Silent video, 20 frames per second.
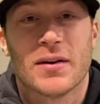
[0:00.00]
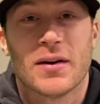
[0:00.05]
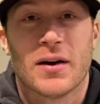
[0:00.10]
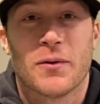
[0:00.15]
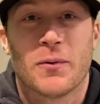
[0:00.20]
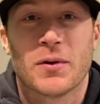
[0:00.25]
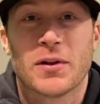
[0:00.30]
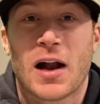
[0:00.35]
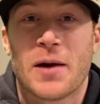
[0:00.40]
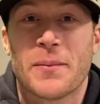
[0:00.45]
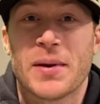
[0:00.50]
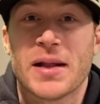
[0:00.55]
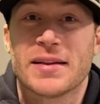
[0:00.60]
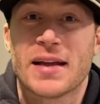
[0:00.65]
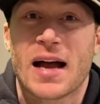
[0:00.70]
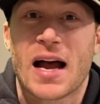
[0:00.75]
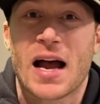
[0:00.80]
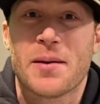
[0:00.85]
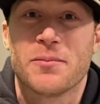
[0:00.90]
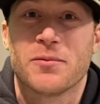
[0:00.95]
Wonder how many
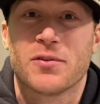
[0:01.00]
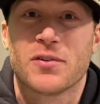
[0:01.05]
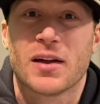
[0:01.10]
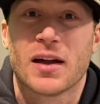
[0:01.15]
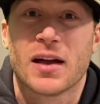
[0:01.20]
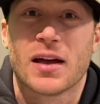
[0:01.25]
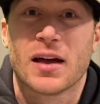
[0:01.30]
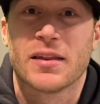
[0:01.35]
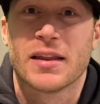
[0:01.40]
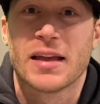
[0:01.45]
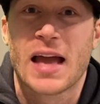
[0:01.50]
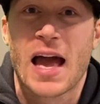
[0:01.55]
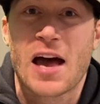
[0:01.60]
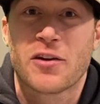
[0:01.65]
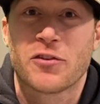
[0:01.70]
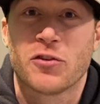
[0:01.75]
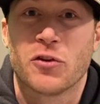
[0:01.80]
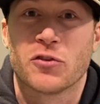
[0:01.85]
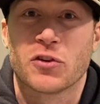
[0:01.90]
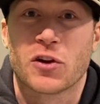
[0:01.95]
times the Astros